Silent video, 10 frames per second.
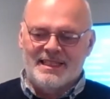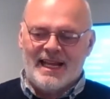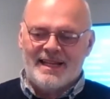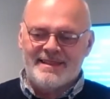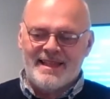
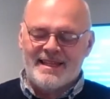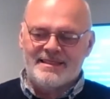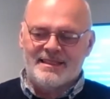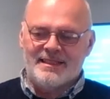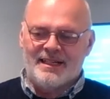And
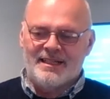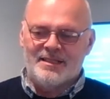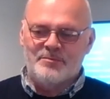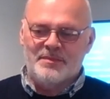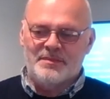then
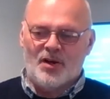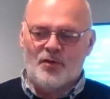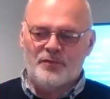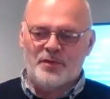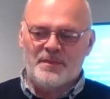um,
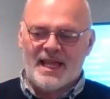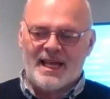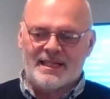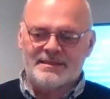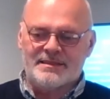on from
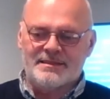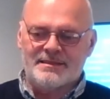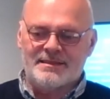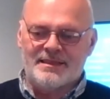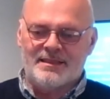that,
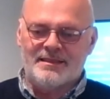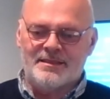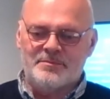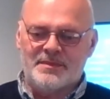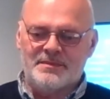
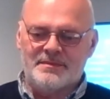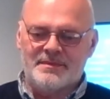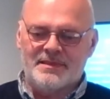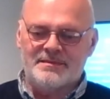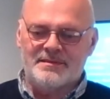um,
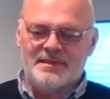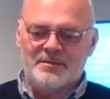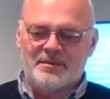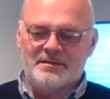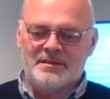
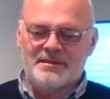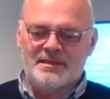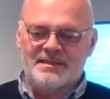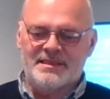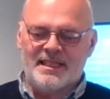
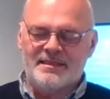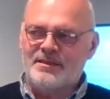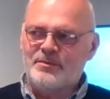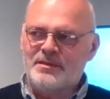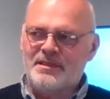
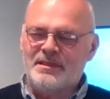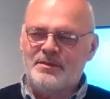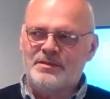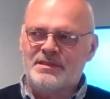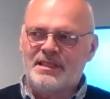
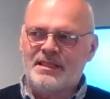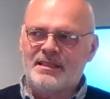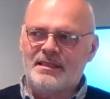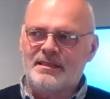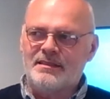it was
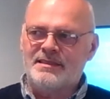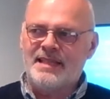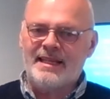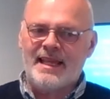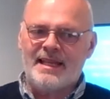the
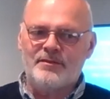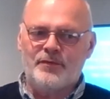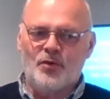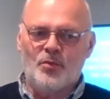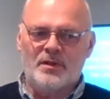
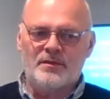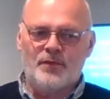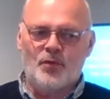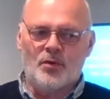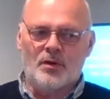
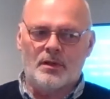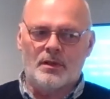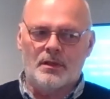ZN414.